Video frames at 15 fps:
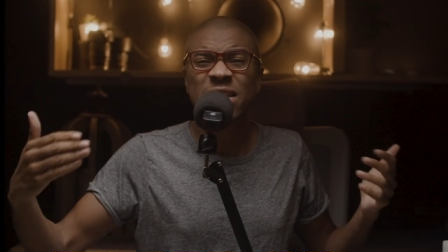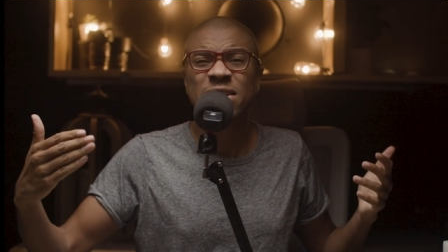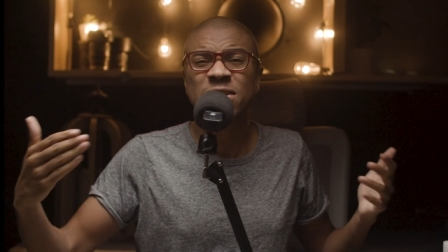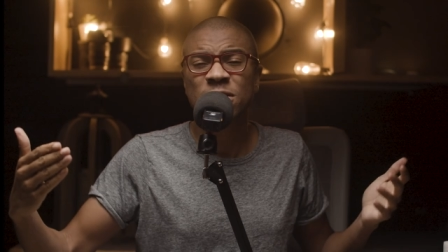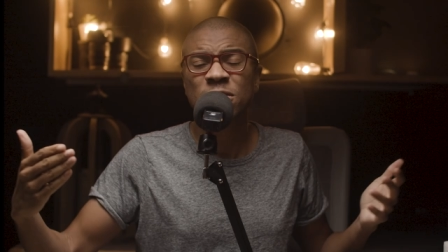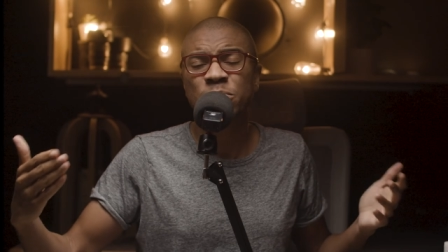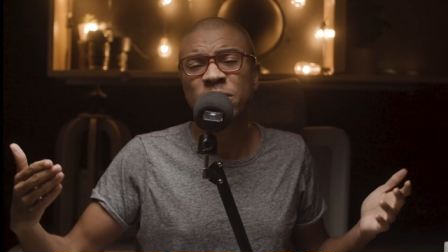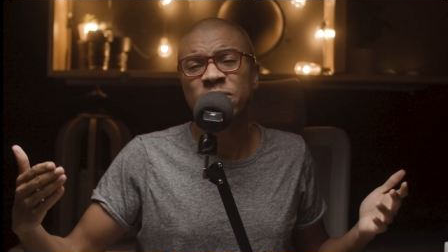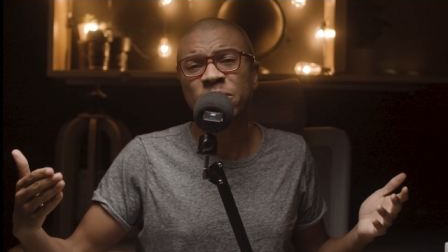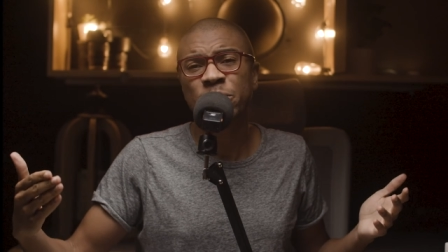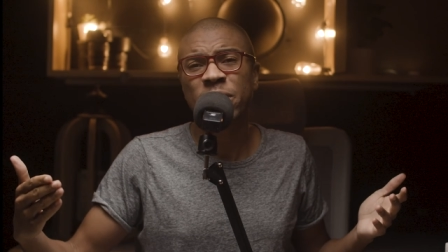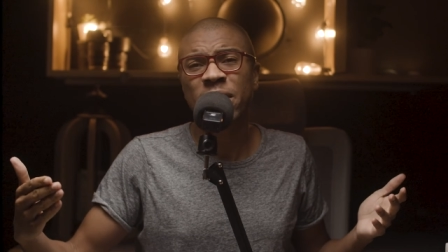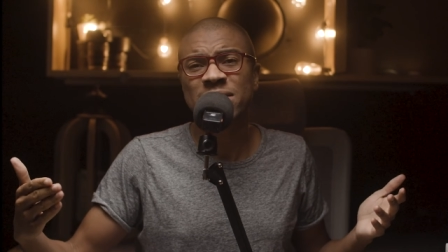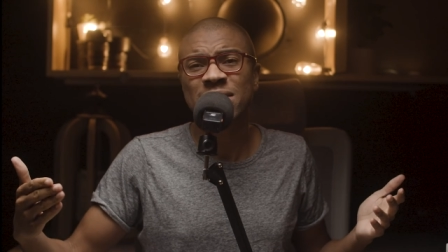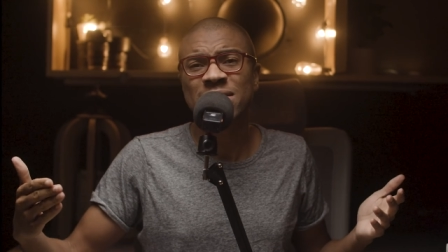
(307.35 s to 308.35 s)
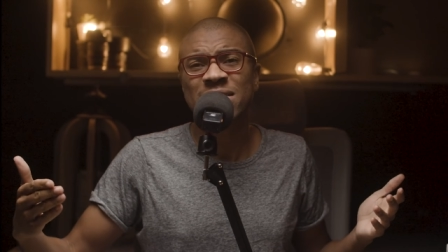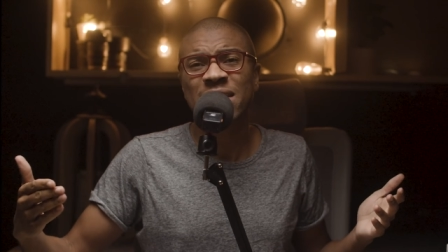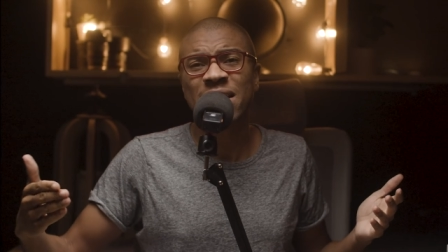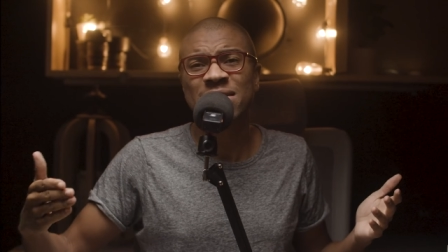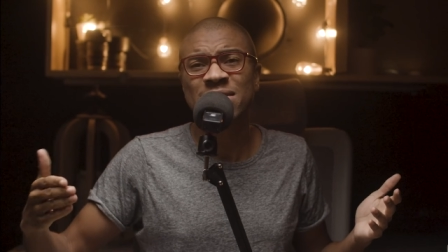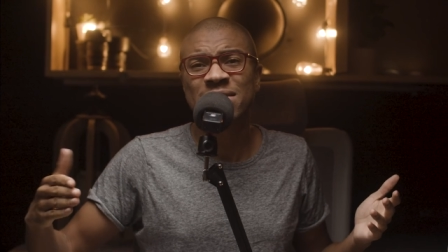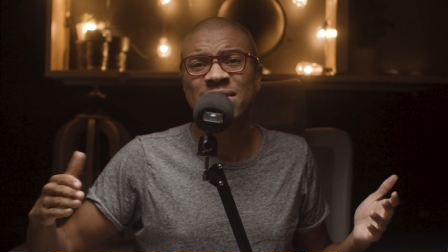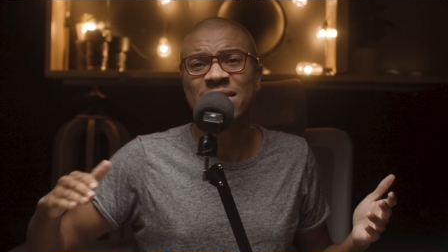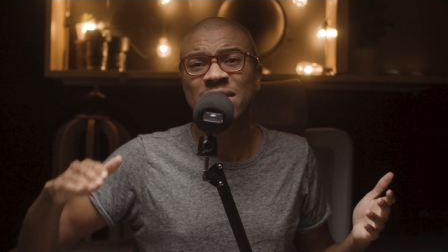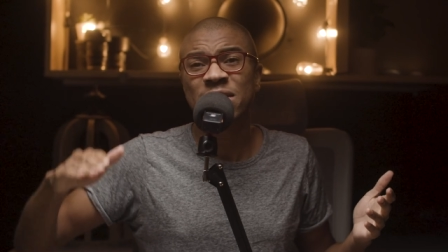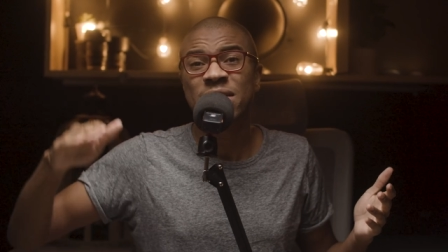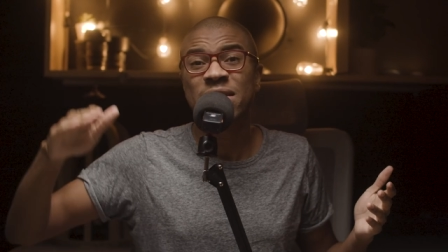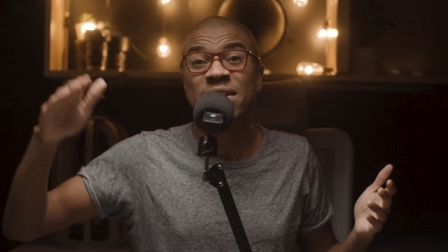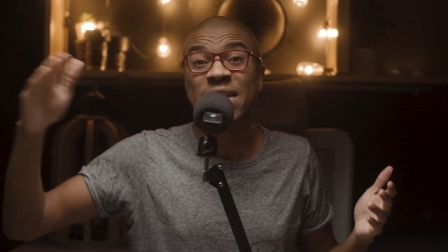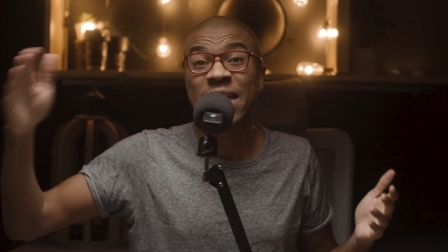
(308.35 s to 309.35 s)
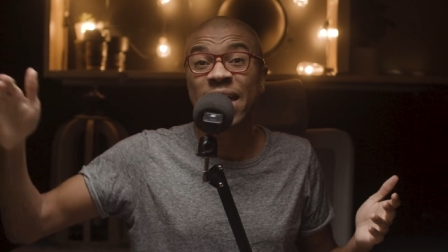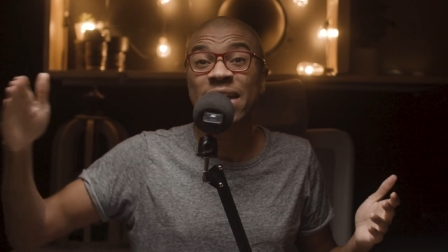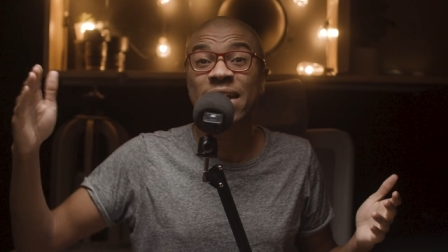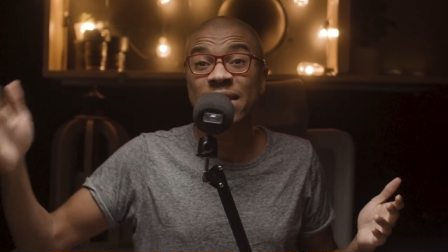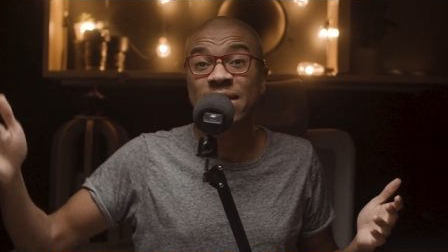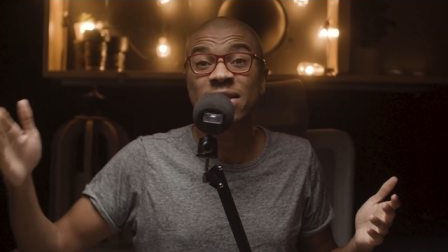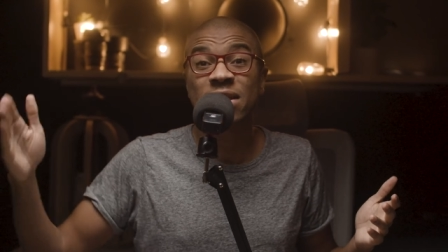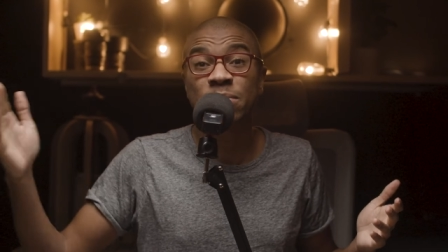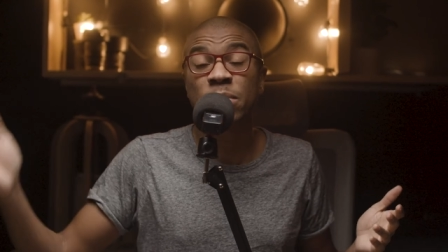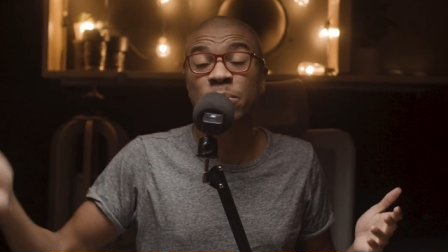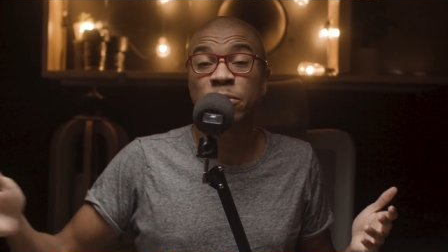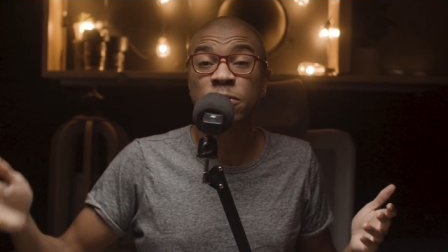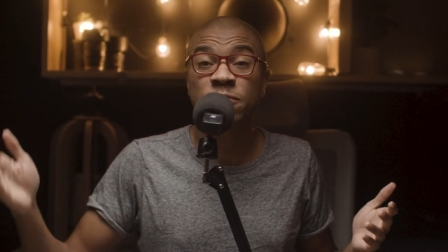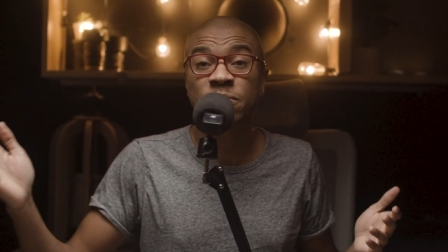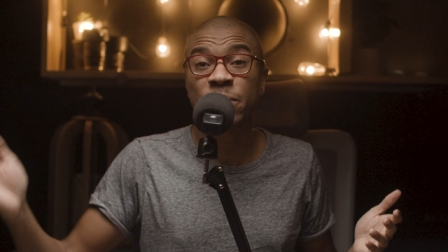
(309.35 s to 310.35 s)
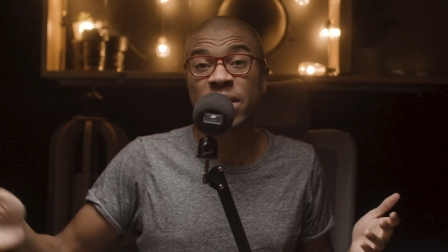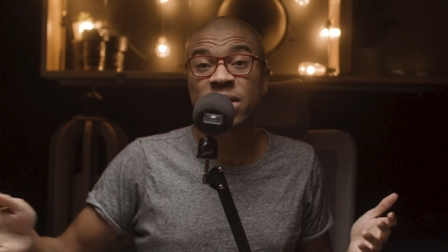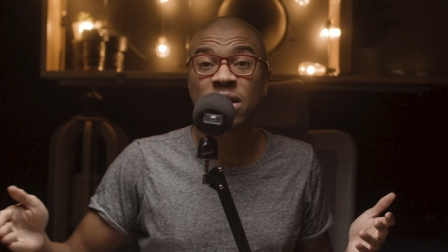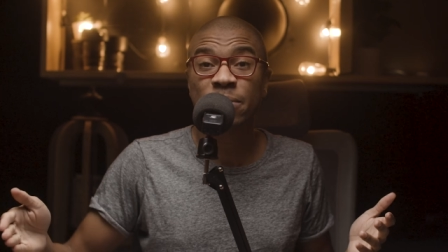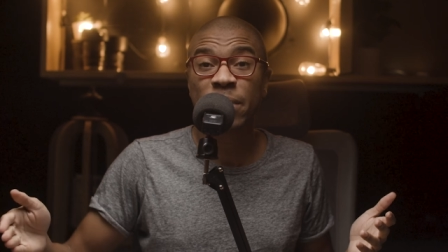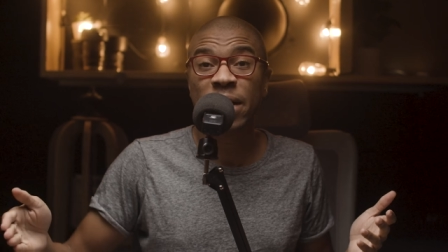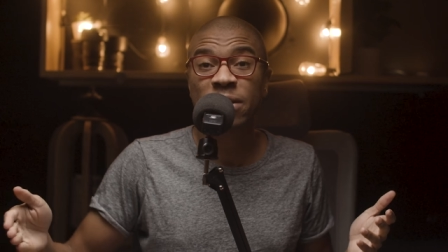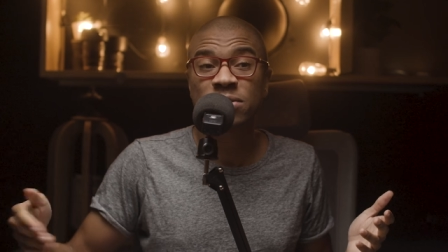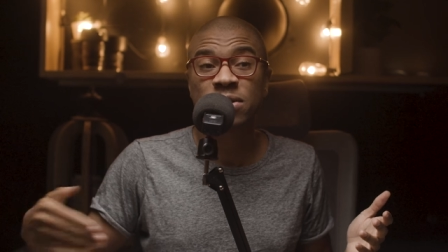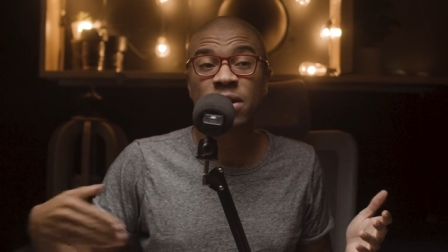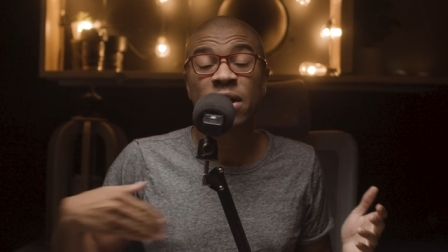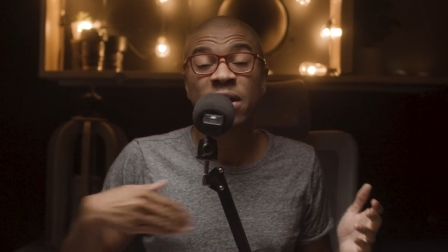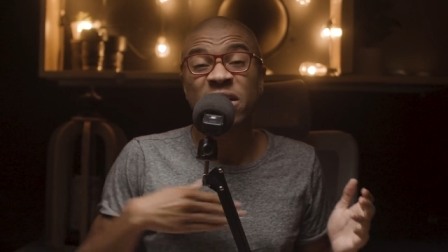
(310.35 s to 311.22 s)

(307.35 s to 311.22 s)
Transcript: It takes a little bit of a process to actually get a club approved by Clubhouse.